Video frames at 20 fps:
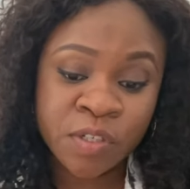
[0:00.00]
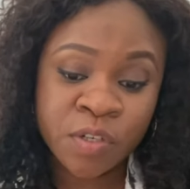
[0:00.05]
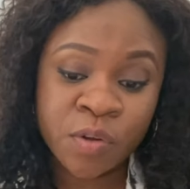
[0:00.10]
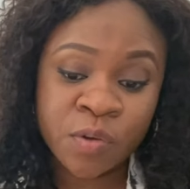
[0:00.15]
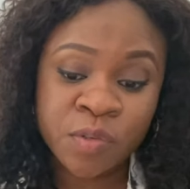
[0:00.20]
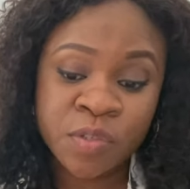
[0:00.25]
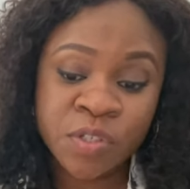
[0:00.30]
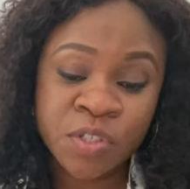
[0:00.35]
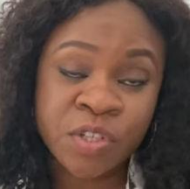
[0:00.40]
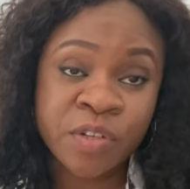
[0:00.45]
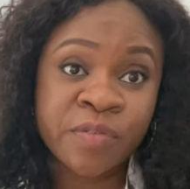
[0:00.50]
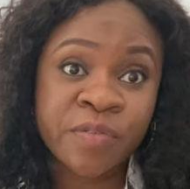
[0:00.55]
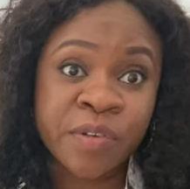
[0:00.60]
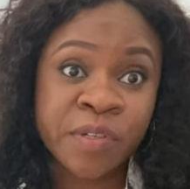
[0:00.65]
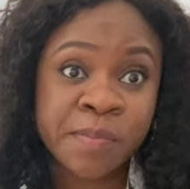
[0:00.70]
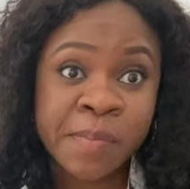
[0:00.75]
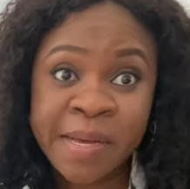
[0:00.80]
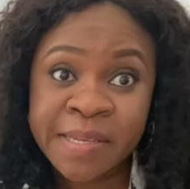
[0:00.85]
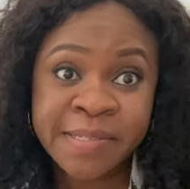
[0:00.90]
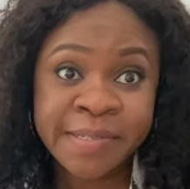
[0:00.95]
to go to jail for
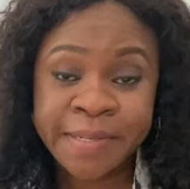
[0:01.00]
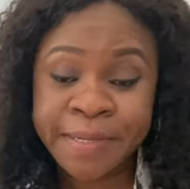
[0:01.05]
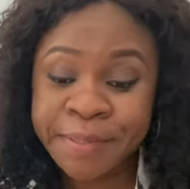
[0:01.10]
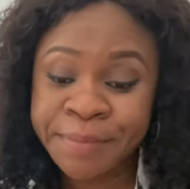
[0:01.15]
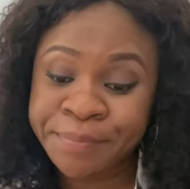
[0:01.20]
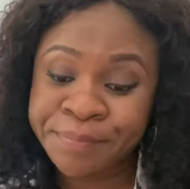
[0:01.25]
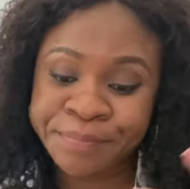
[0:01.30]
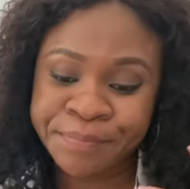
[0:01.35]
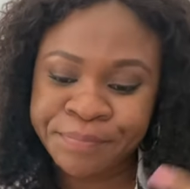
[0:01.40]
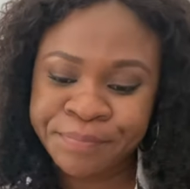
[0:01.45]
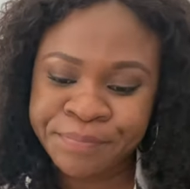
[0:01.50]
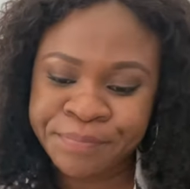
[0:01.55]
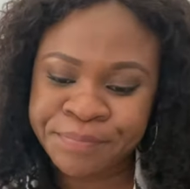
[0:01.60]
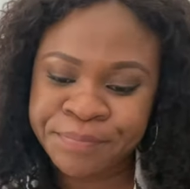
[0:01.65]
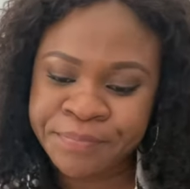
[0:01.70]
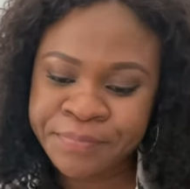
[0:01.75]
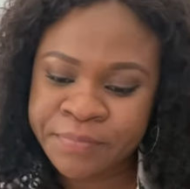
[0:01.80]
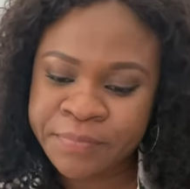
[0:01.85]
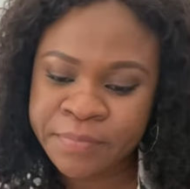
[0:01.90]
his master. Mm.